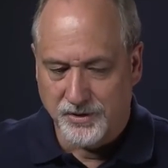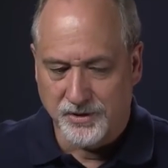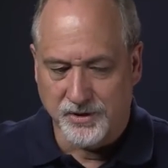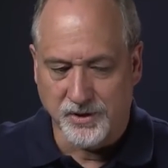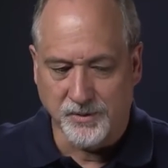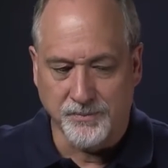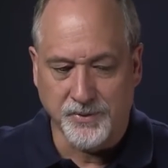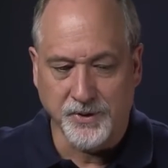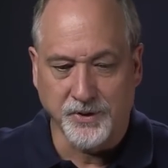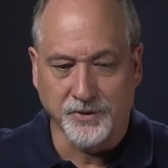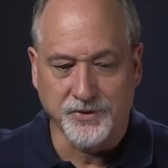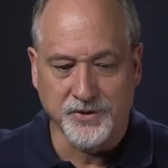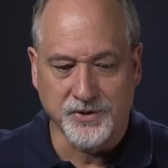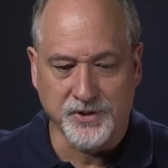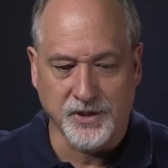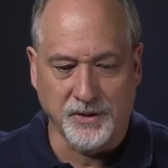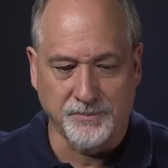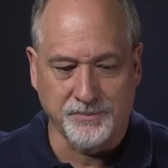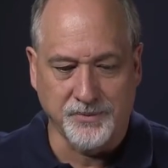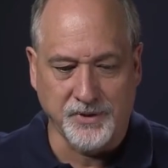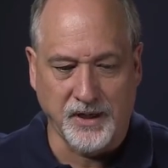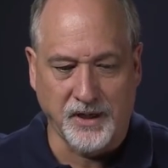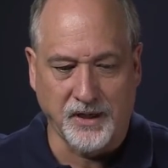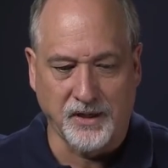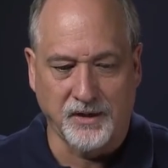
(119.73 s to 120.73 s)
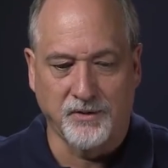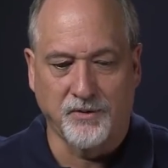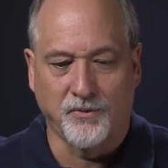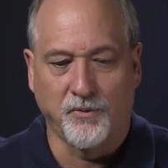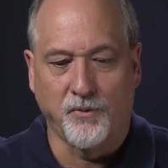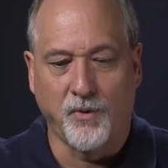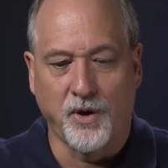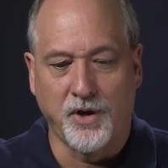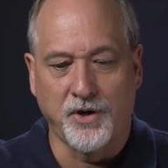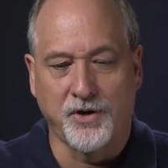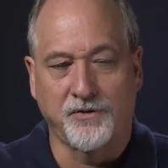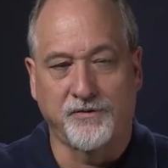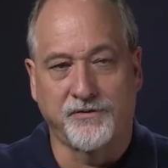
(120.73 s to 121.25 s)
to build something
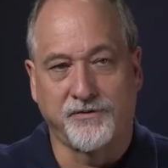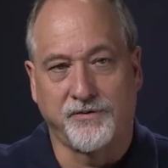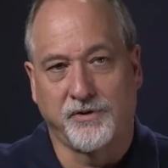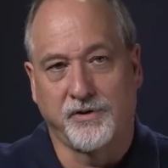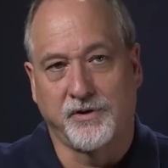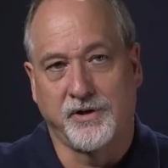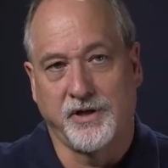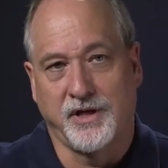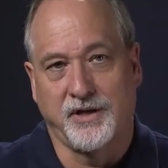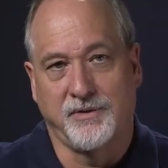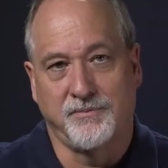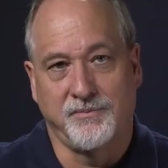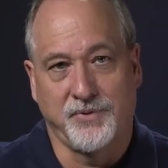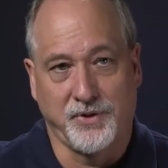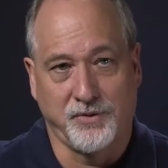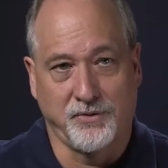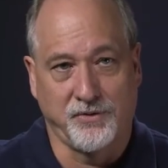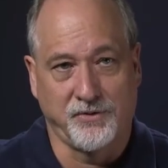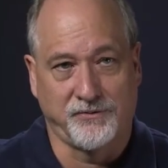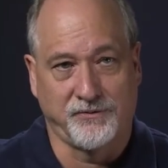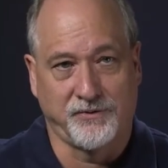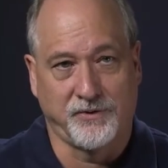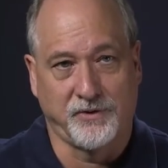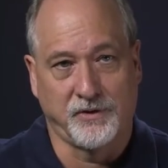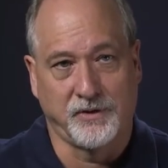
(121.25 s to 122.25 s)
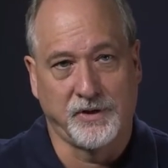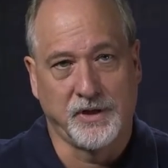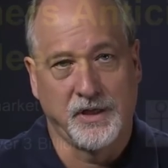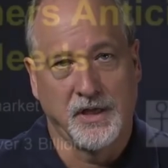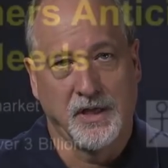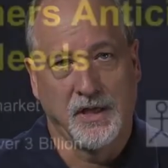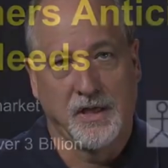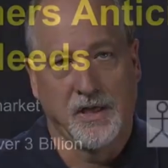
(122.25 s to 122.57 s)
wonderful and beautiful.